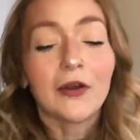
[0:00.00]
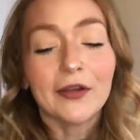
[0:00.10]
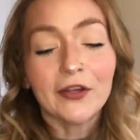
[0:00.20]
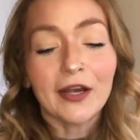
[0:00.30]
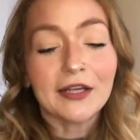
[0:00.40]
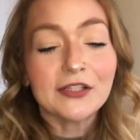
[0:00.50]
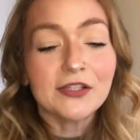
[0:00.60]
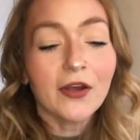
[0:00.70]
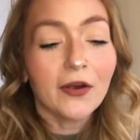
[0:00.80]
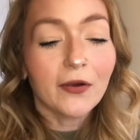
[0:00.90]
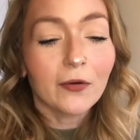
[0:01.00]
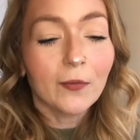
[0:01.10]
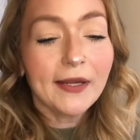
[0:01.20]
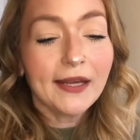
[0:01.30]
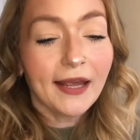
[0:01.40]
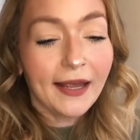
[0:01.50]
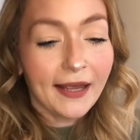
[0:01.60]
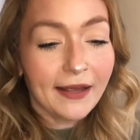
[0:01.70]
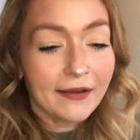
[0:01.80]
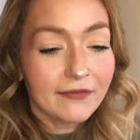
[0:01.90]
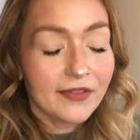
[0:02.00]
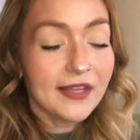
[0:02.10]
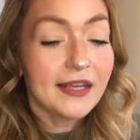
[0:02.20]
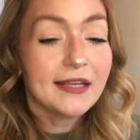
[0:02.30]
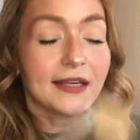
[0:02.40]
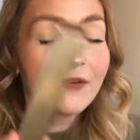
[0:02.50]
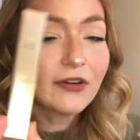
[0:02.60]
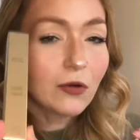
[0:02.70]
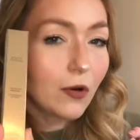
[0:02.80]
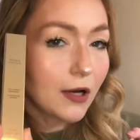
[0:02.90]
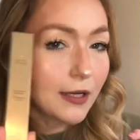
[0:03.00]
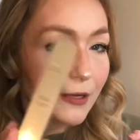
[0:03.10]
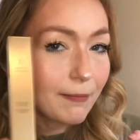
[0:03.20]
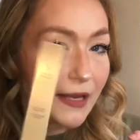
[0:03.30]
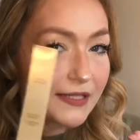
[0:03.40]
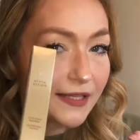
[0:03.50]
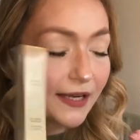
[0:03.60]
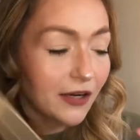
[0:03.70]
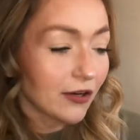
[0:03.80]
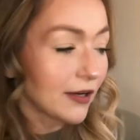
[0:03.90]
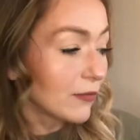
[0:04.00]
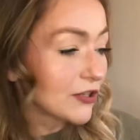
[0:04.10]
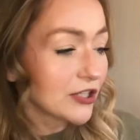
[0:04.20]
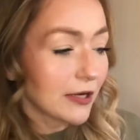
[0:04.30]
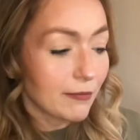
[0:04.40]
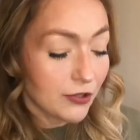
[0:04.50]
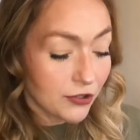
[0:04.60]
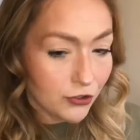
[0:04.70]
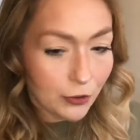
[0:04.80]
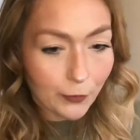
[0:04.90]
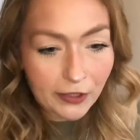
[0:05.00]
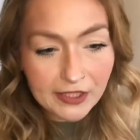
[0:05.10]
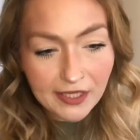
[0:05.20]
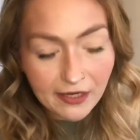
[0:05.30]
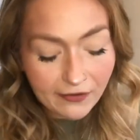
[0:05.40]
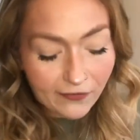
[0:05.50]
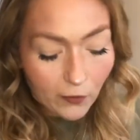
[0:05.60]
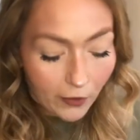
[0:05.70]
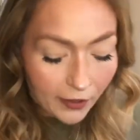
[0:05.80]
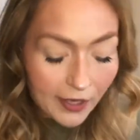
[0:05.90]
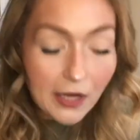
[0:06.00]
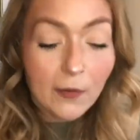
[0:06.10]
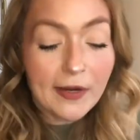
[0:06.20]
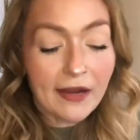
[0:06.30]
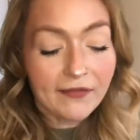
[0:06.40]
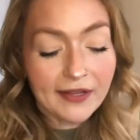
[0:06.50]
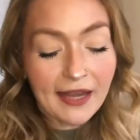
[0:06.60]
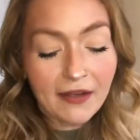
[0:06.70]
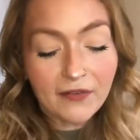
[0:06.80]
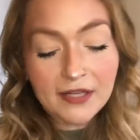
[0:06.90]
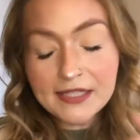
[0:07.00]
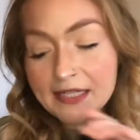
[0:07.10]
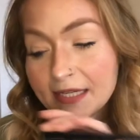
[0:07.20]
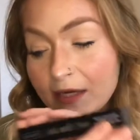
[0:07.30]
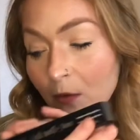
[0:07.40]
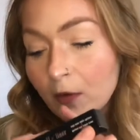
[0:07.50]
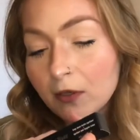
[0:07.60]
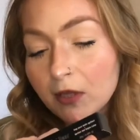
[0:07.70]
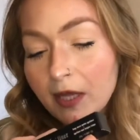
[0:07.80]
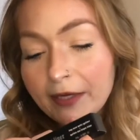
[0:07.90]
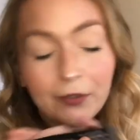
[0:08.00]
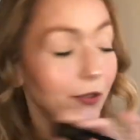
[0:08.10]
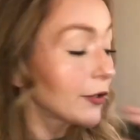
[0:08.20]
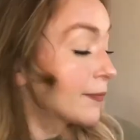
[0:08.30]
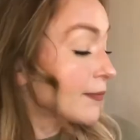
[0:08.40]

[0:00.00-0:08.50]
right, you guys, so we have the Kevyn Aucoin mascara, which I'm super excited for. We have the Kat Von D Inkwell liner.